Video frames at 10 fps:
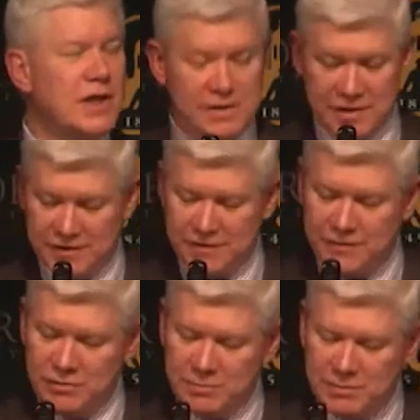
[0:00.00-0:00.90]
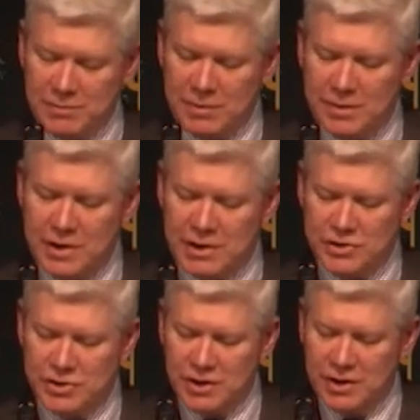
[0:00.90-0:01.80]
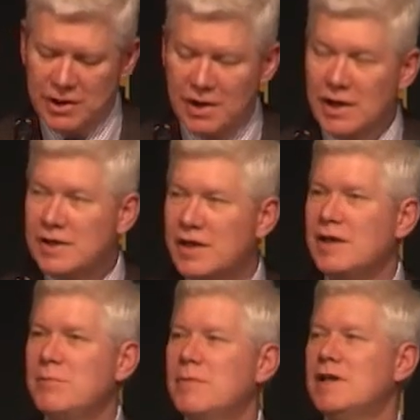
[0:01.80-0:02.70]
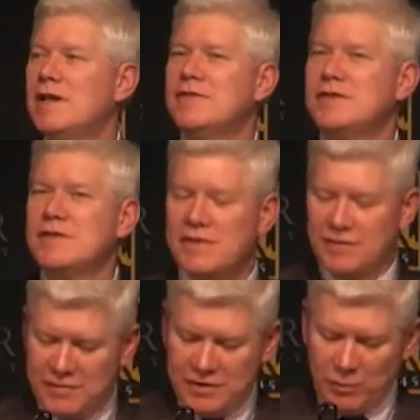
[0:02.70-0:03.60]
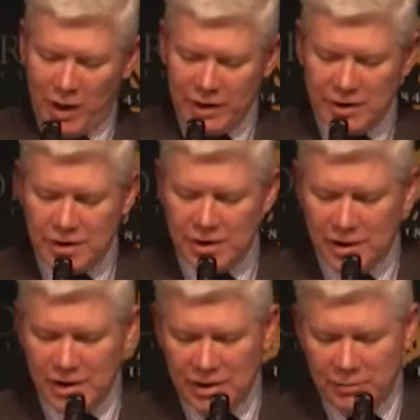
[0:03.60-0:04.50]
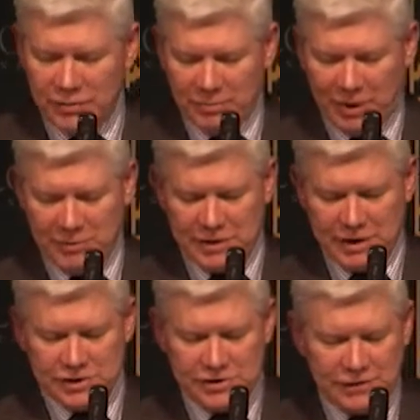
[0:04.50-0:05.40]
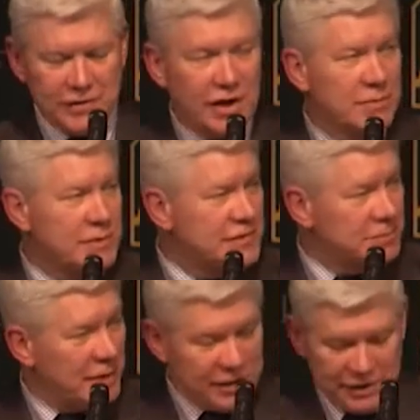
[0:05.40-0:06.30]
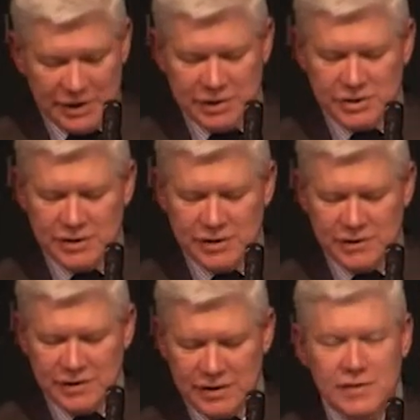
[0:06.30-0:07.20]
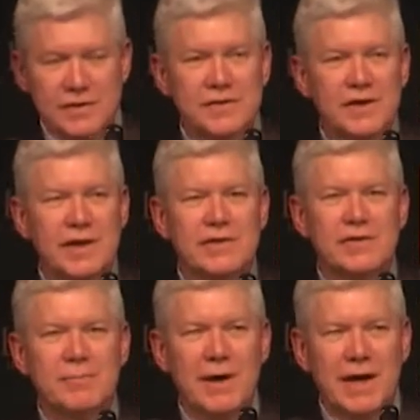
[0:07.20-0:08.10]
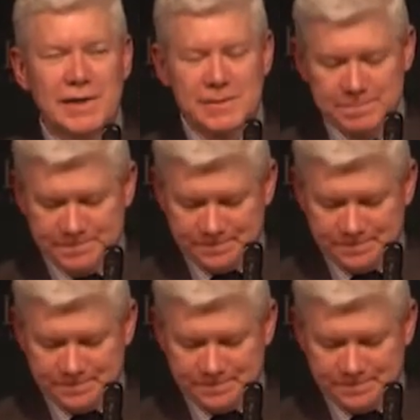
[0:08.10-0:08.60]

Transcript: ideas of human nature came in 1871 with the publication of Darwin's speculations in The Descent of Man.